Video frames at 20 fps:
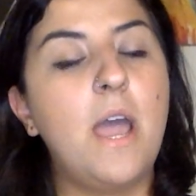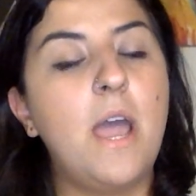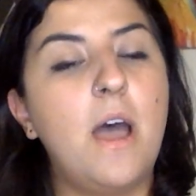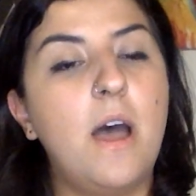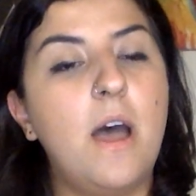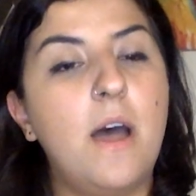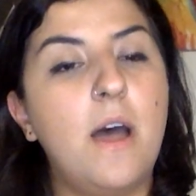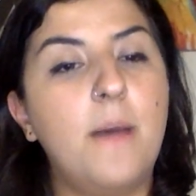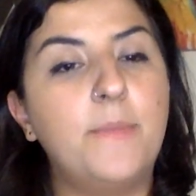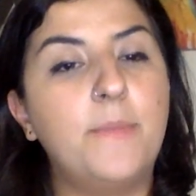
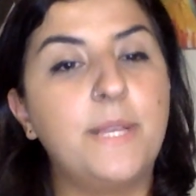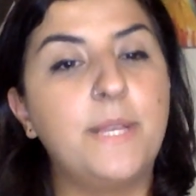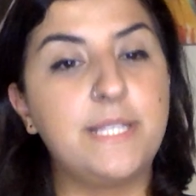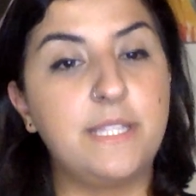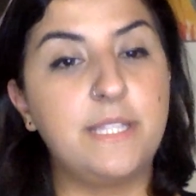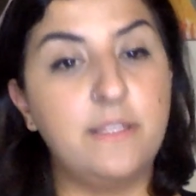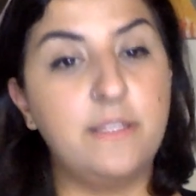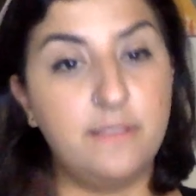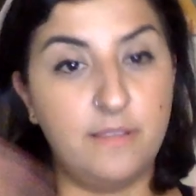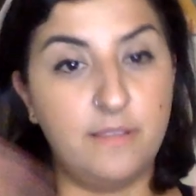That's
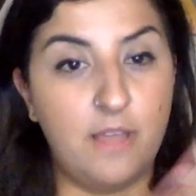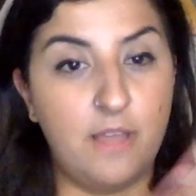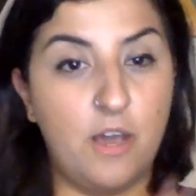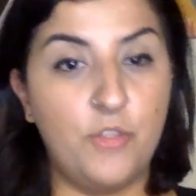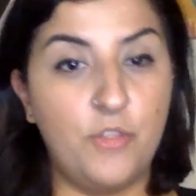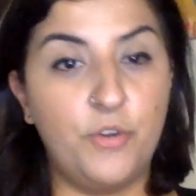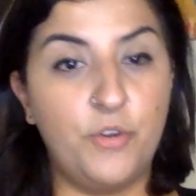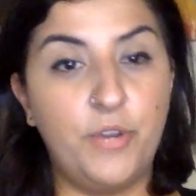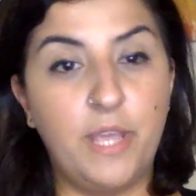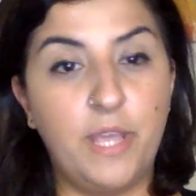the
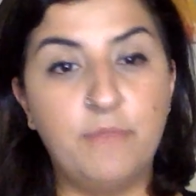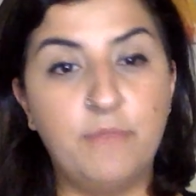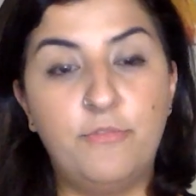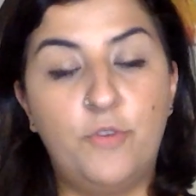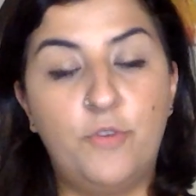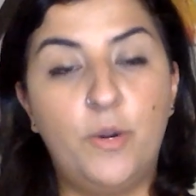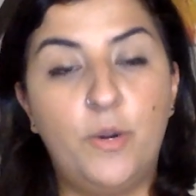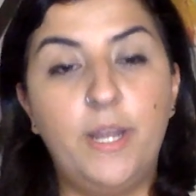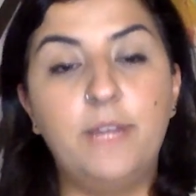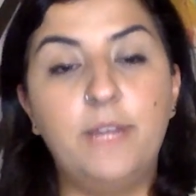other name
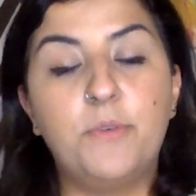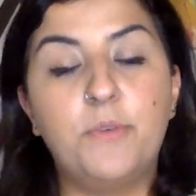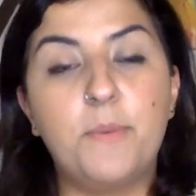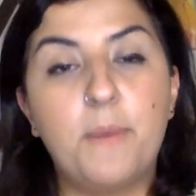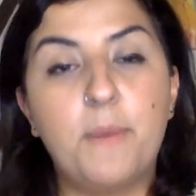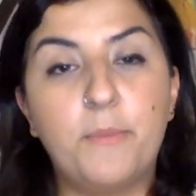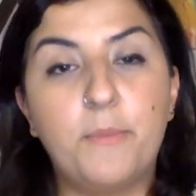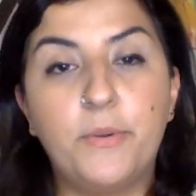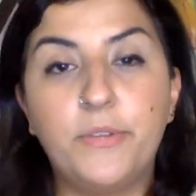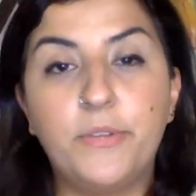for it.
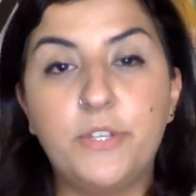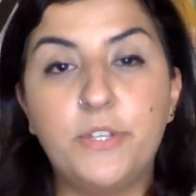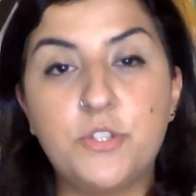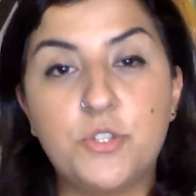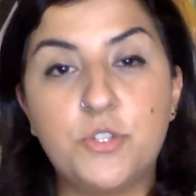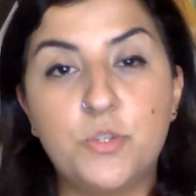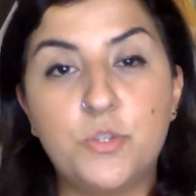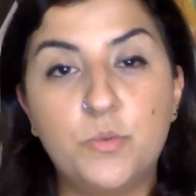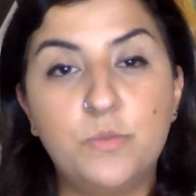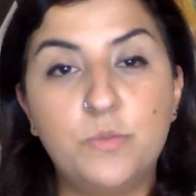Remember these
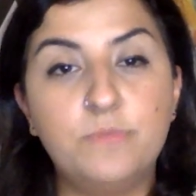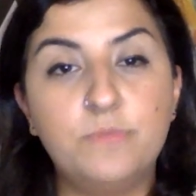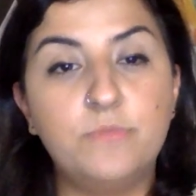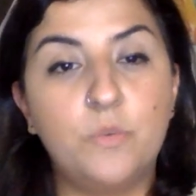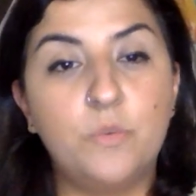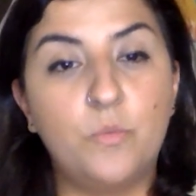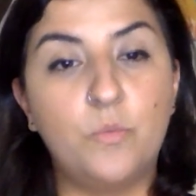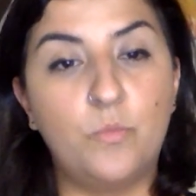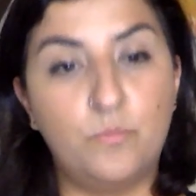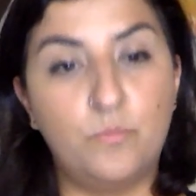two?
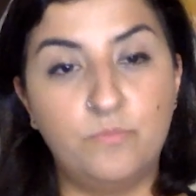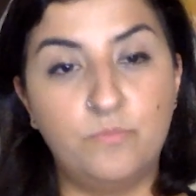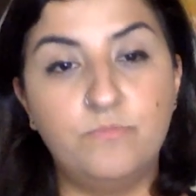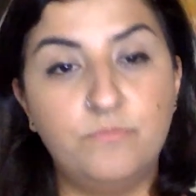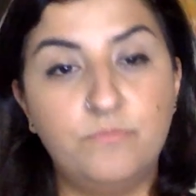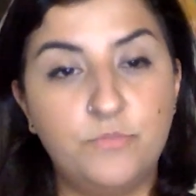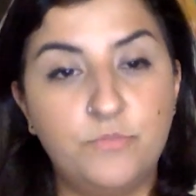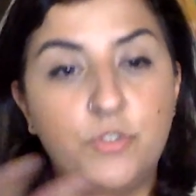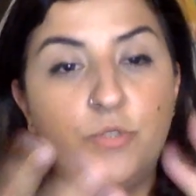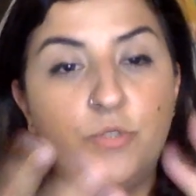
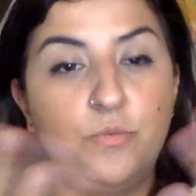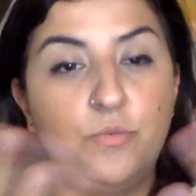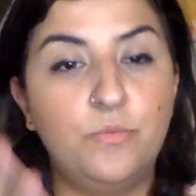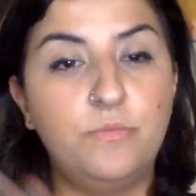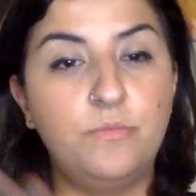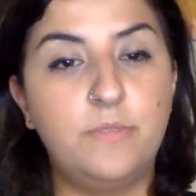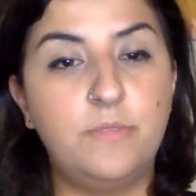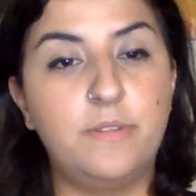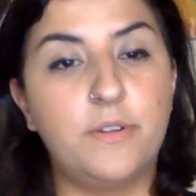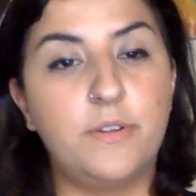
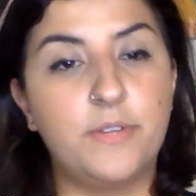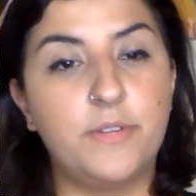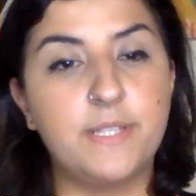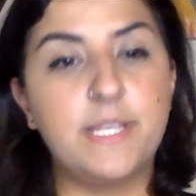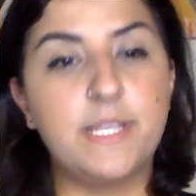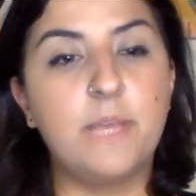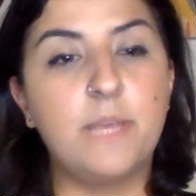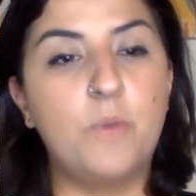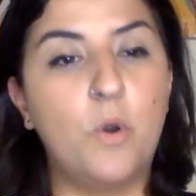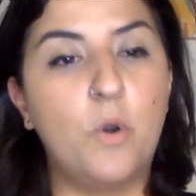They're the
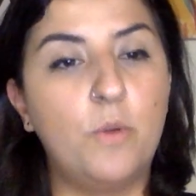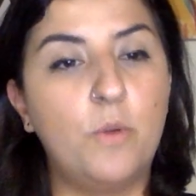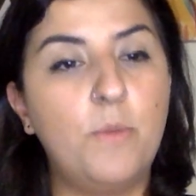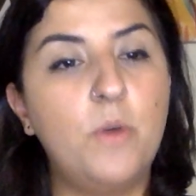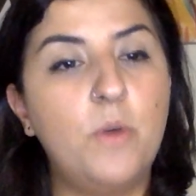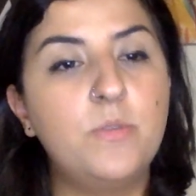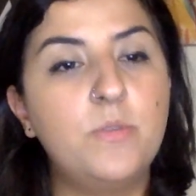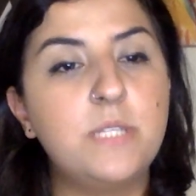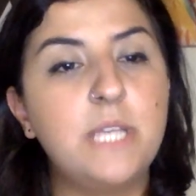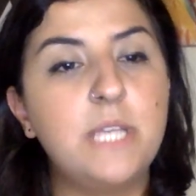same
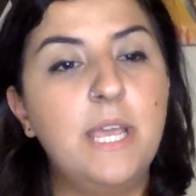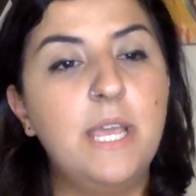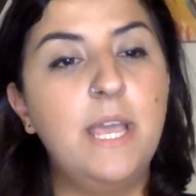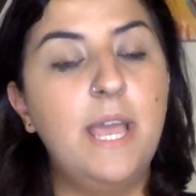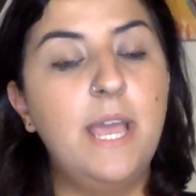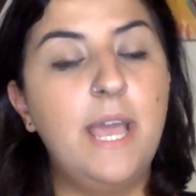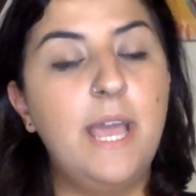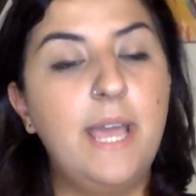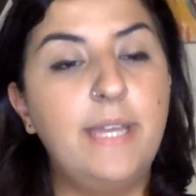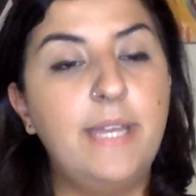hormones.
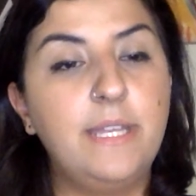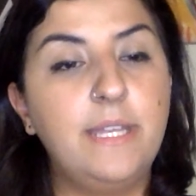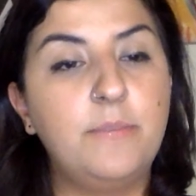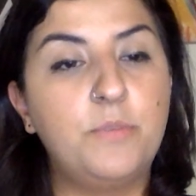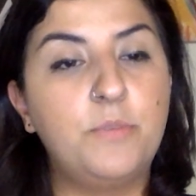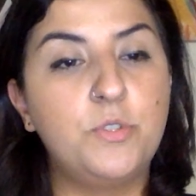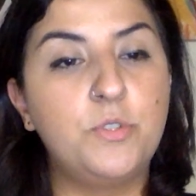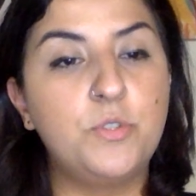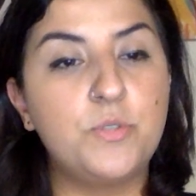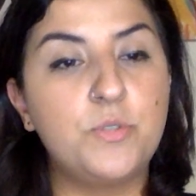And it
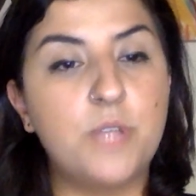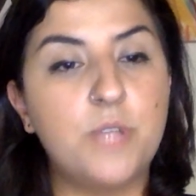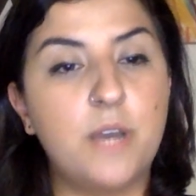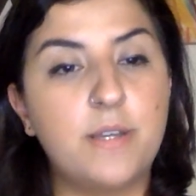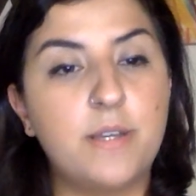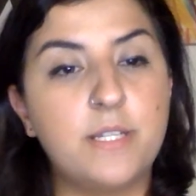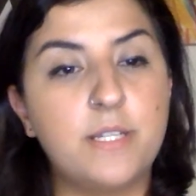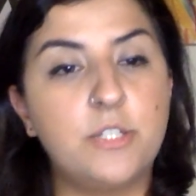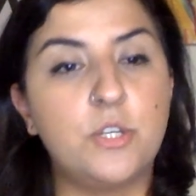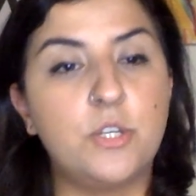produces
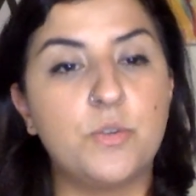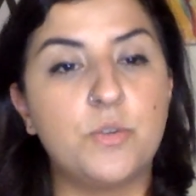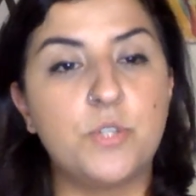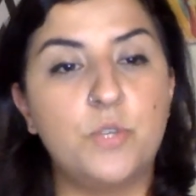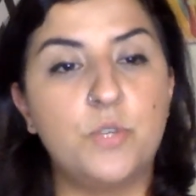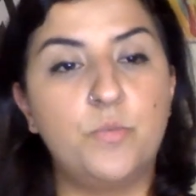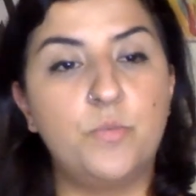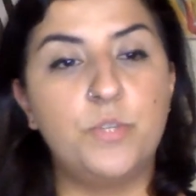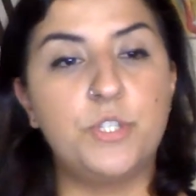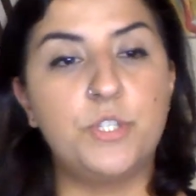
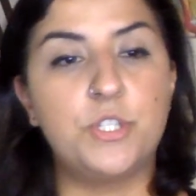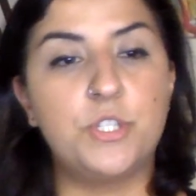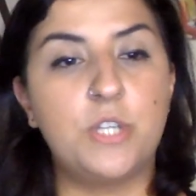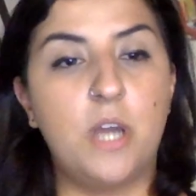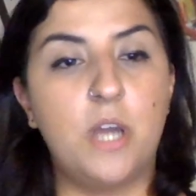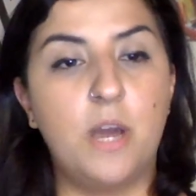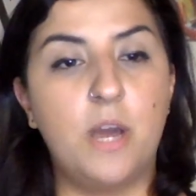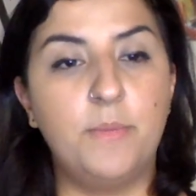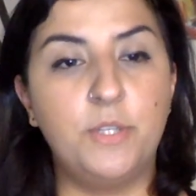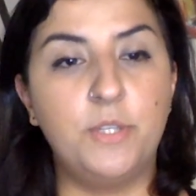oxytocin, which
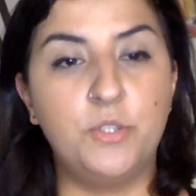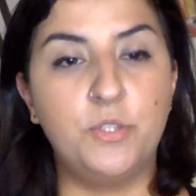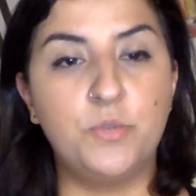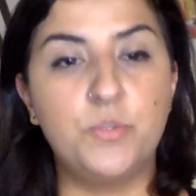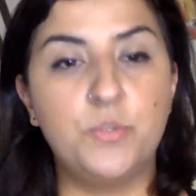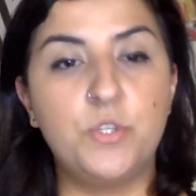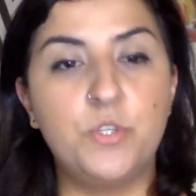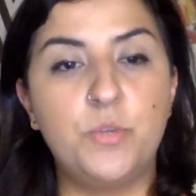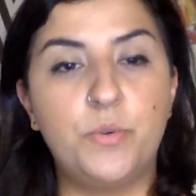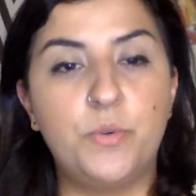
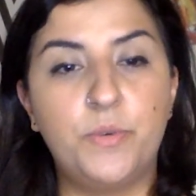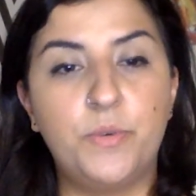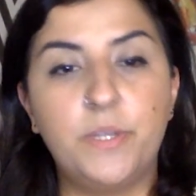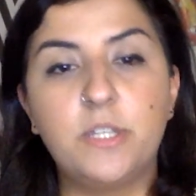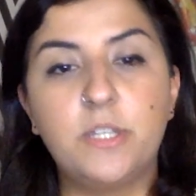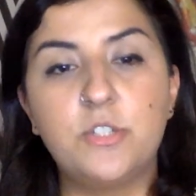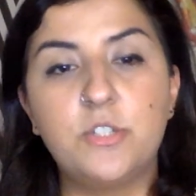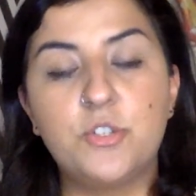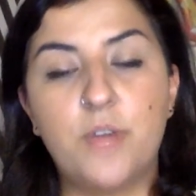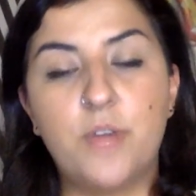induce uterine
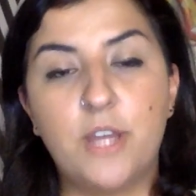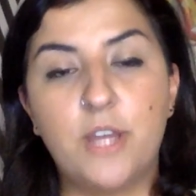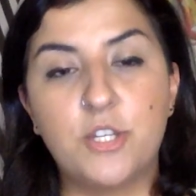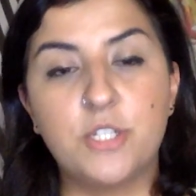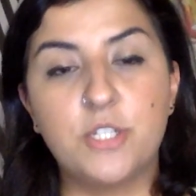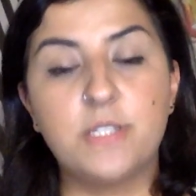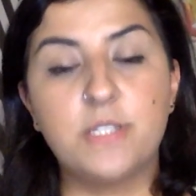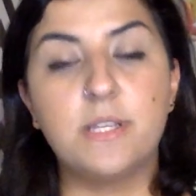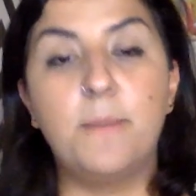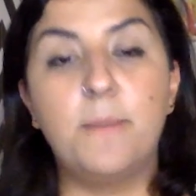
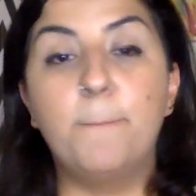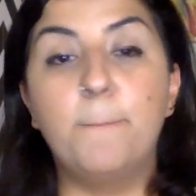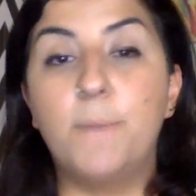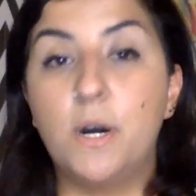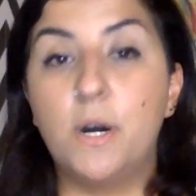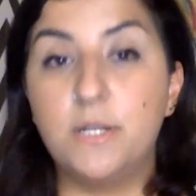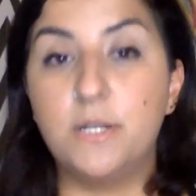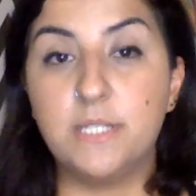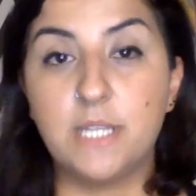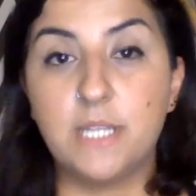contractions and
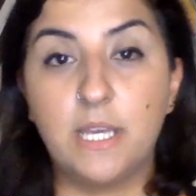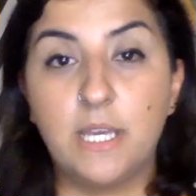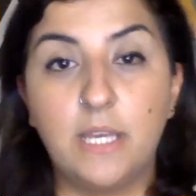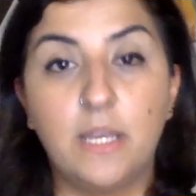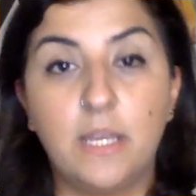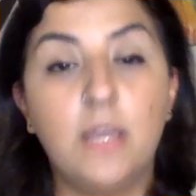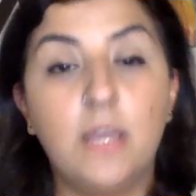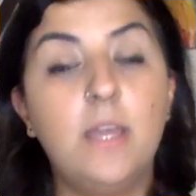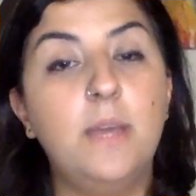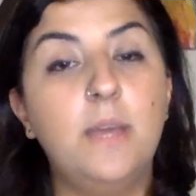
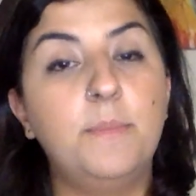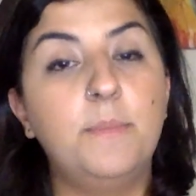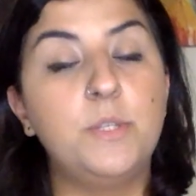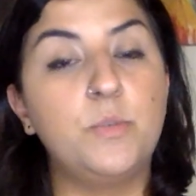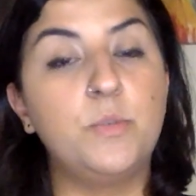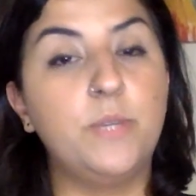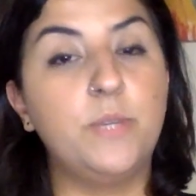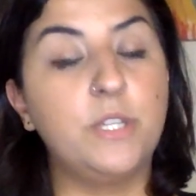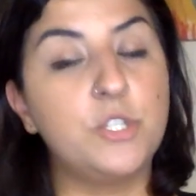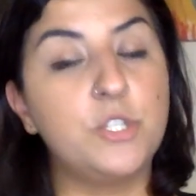bonding
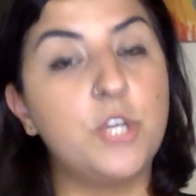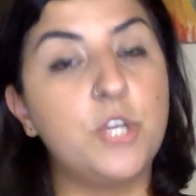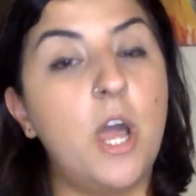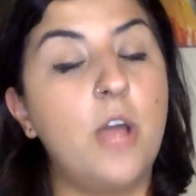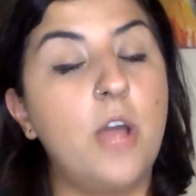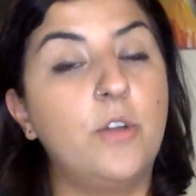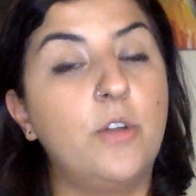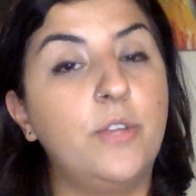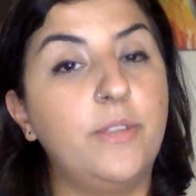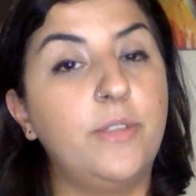between the
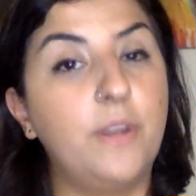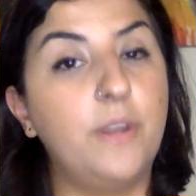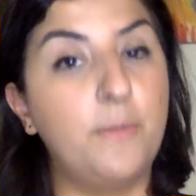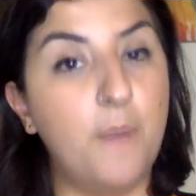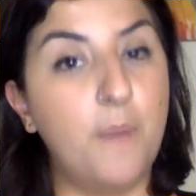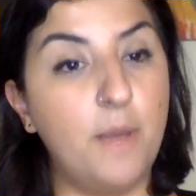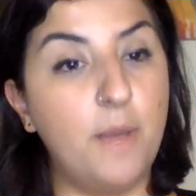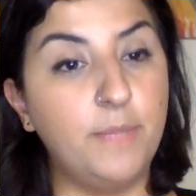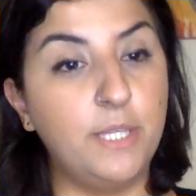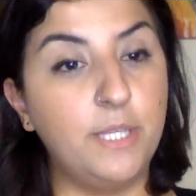child and their
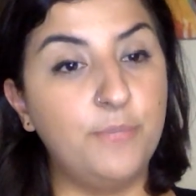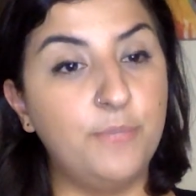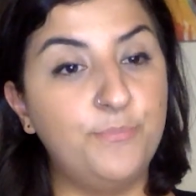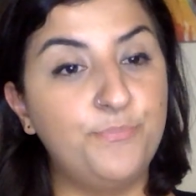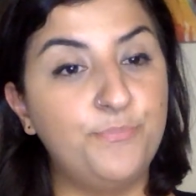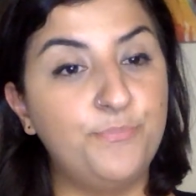mommy.